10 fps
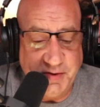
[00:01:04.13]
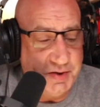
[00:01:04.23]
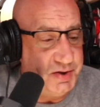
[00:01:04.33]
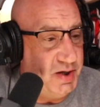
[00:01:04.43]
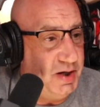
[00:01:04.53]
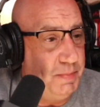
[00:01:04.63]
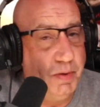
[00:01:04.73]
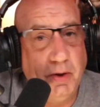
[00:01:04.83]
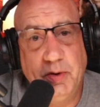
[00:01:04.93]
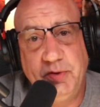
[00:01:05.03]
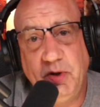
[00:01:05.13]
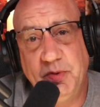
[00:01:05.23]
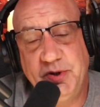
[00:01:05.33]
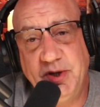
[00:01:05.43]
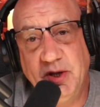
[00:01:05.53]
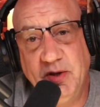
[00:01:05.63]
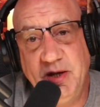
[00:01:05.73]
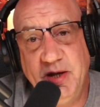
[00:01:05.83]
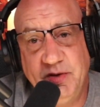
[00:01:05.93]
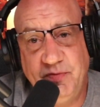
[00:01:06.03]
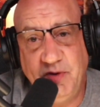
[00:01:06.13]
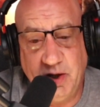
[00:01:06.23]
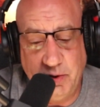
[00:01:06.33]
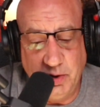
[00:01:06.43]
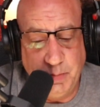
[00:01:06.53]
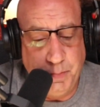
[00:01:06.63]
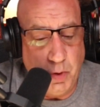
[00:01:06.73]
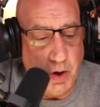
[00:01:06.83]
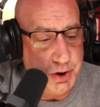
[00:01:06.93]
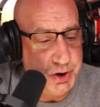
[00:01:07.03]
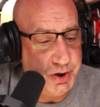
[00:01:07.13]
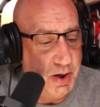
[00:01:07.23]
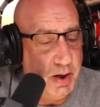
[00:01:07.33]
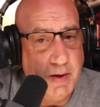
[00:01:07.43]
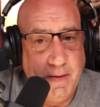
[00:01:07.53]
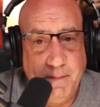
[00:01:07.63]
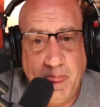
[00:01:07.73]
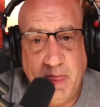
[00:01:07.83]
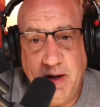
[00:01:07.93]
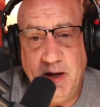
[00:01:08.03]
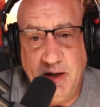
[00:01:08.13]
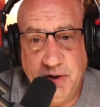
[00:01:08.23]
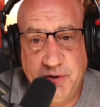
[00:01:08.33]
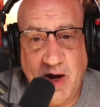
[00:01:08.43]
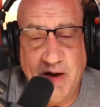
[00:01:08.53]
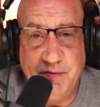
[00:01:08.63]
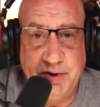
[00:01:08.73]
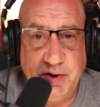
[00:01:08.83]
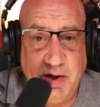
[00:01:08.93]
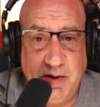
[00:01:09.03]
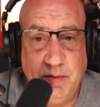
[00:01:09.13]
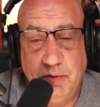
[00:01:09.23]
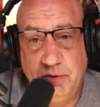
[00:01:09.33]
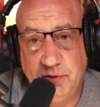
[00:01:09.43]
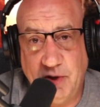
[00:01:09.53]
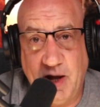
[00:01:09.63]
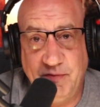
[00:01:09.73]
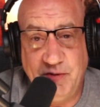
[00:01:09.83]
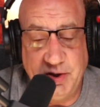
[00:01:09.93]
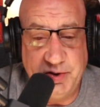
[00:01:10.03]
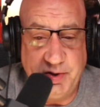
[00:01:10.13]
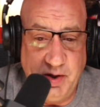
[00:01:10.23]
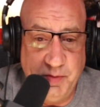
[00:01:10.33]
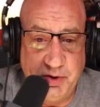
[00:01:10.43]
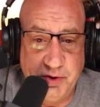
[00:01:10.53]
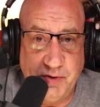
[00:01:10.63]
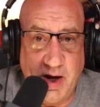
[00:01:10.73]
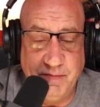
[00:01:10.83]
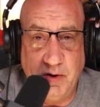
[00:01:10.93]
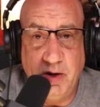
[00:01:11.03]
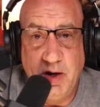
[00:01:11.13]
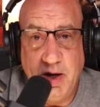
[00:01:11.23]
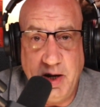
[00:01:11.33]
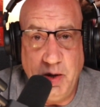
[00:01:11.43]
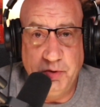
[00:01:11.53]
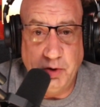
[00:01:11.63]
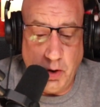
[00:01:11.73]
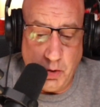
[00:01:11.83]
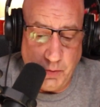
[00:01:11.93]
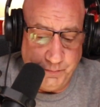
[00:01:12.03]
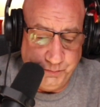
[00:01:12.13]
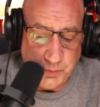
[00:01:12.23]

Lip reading: at the scene, Pelosi was still in his vehicle, a Porsche, in the driver's seat, so it's obvious he was the driver, he was alone.